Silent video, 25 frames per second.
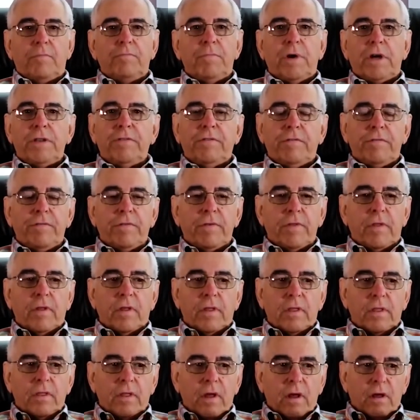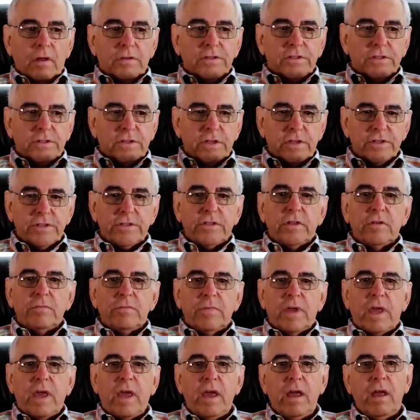but a
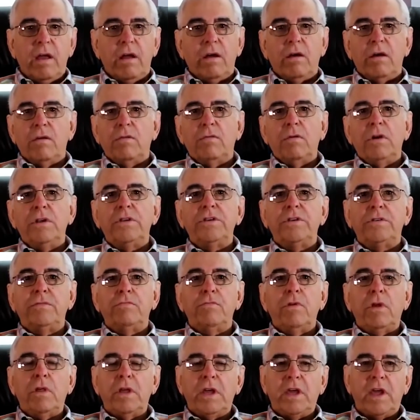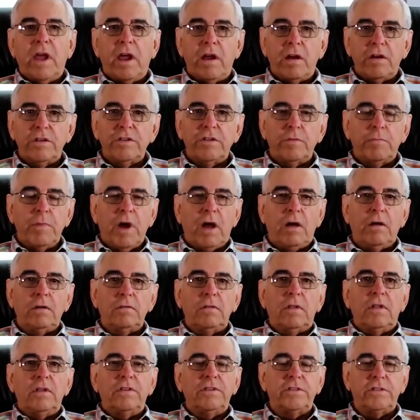system here which really cares
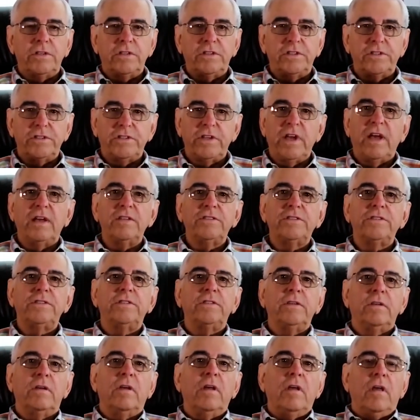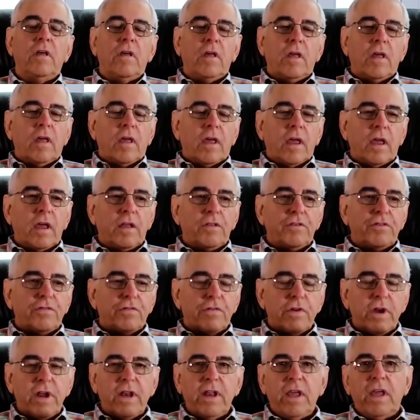about success in
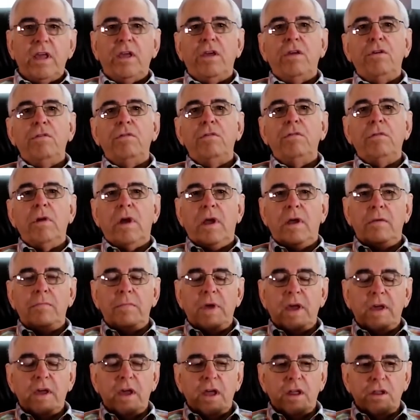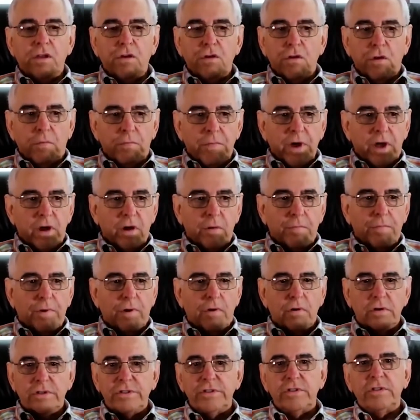treating you and making you a better
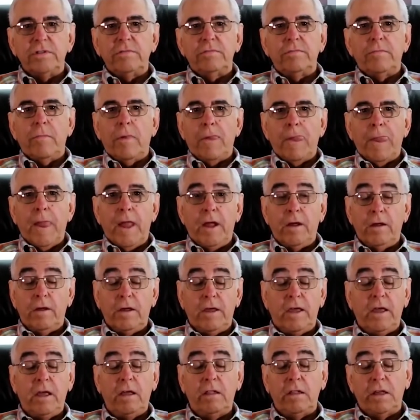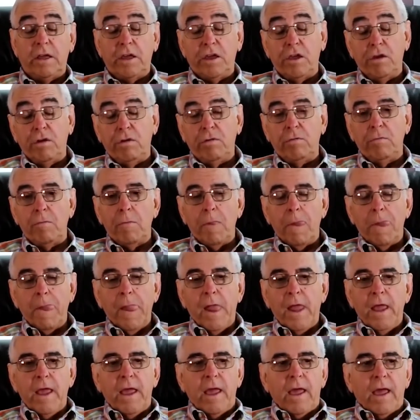person, healing you.
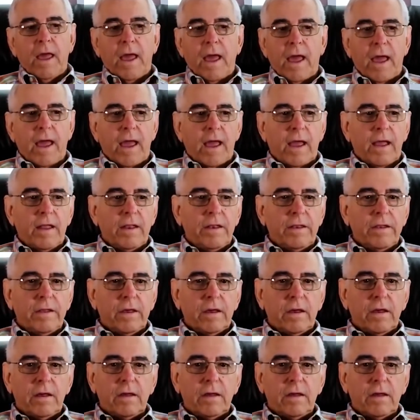And